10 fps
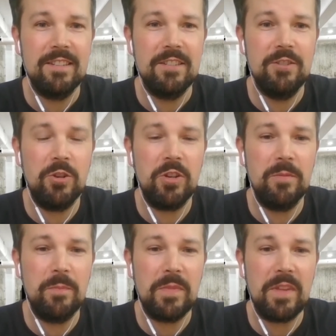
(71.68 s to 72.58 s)
Jyri,
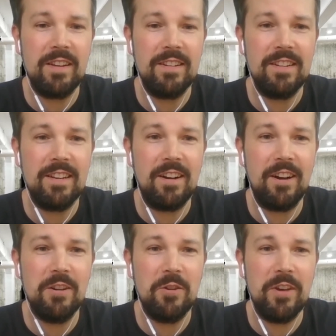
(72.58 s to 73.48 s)

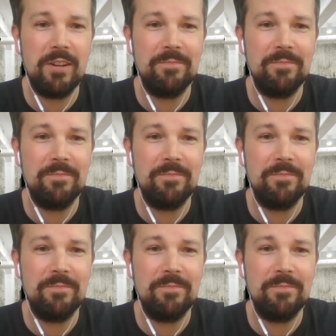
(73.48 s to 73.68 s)
are you there?